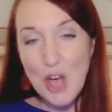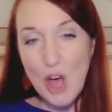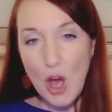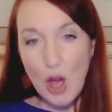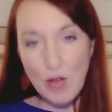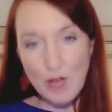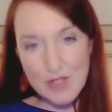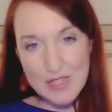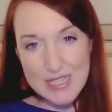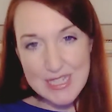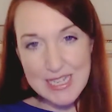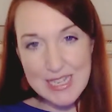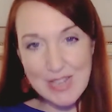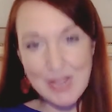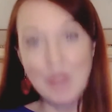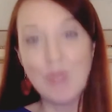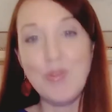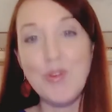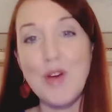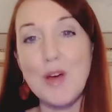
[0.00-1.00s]
overseeing
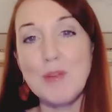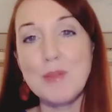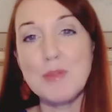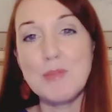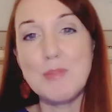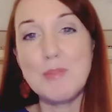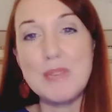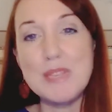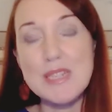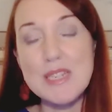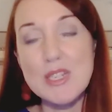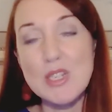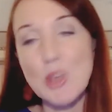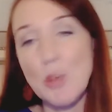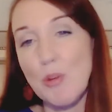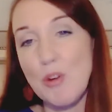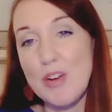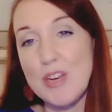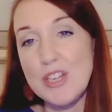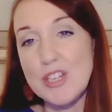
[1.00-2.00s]
the firm's business
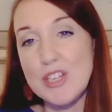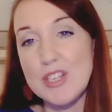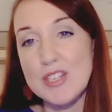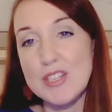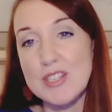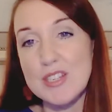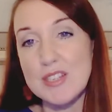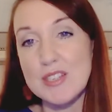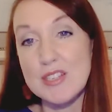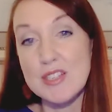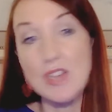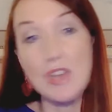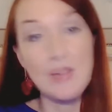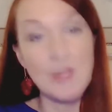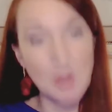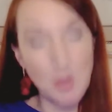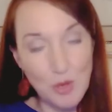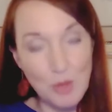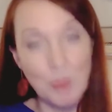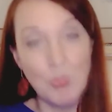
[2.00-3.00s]
operations and
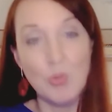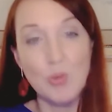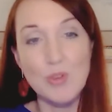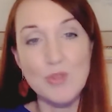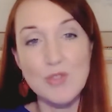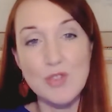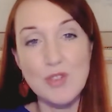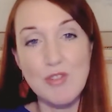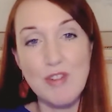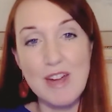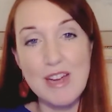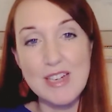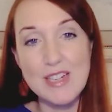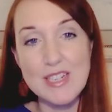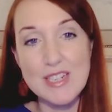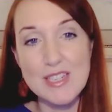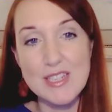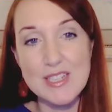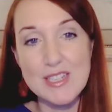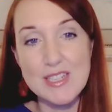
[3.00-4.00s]
serving on the board of
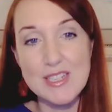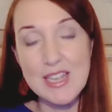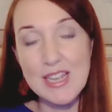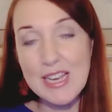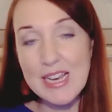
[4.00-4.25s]
directors.